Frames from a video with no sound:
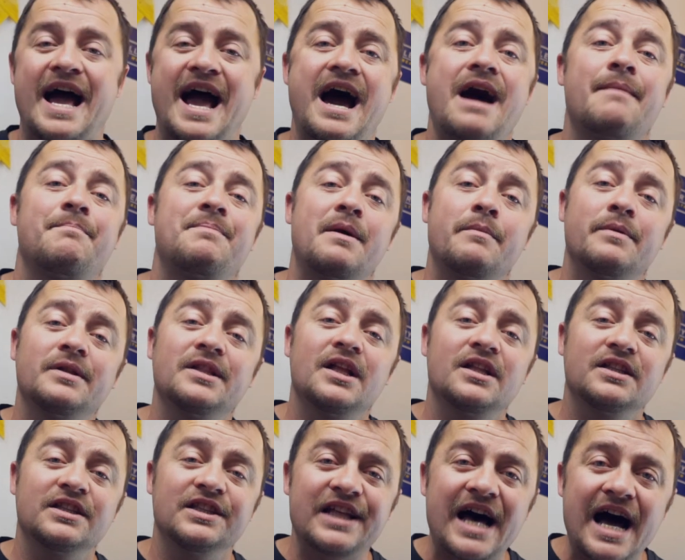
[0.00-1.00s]
app that will
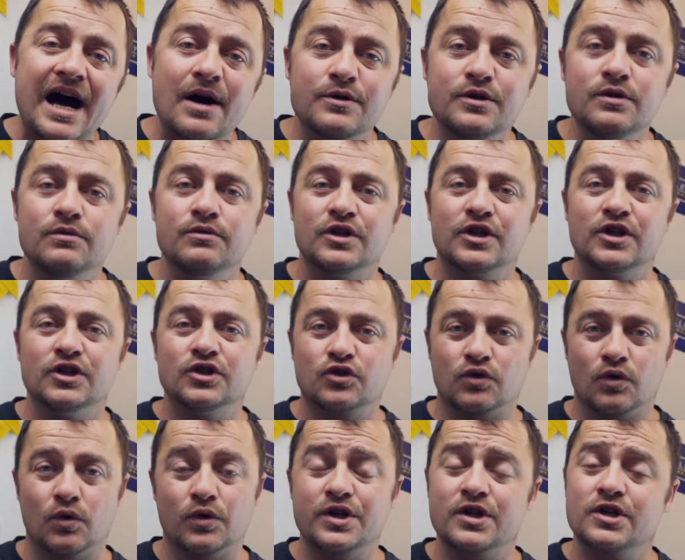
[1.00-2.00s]
allow you to
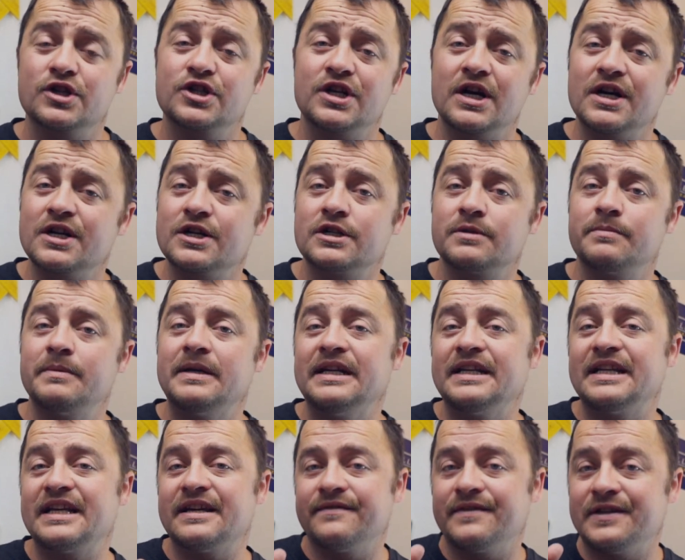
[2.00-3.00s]
control your shutter
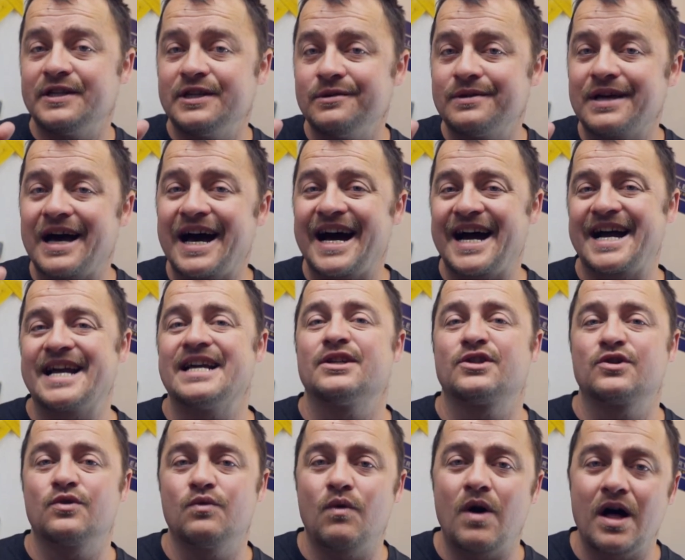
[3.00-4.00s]
speed, giving you the
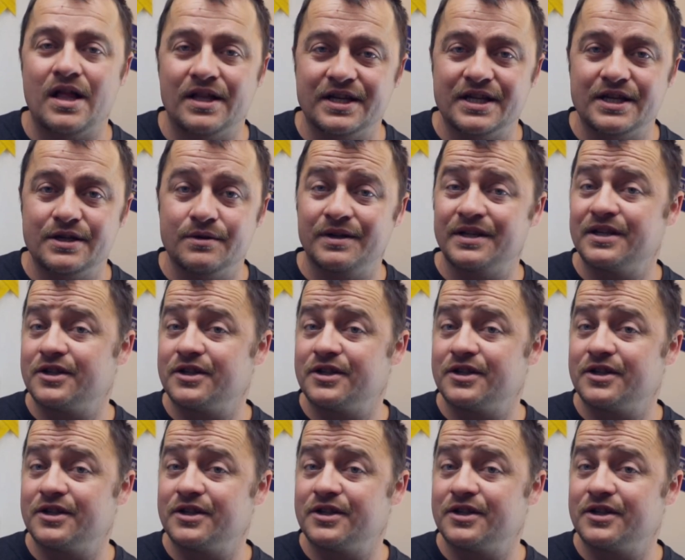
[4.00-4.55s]
highest quality you can